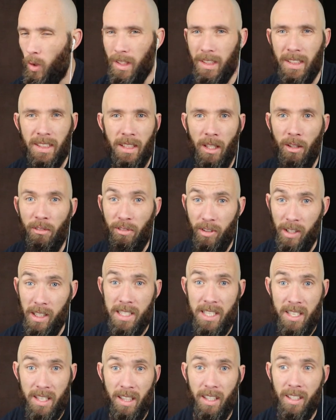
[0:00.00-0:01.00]
What a
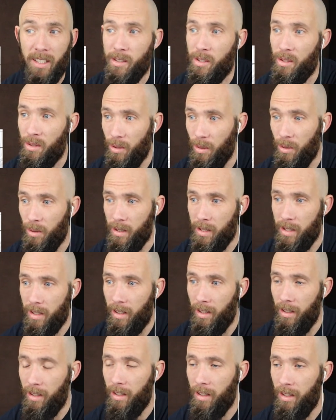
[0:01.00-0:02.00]
selfless thing to do,
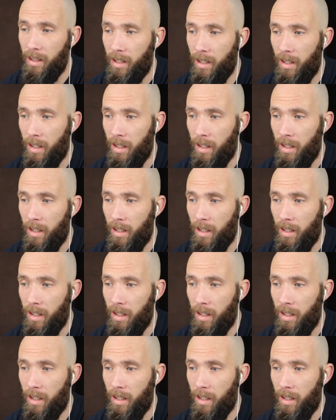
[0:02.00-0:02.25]
isn't it?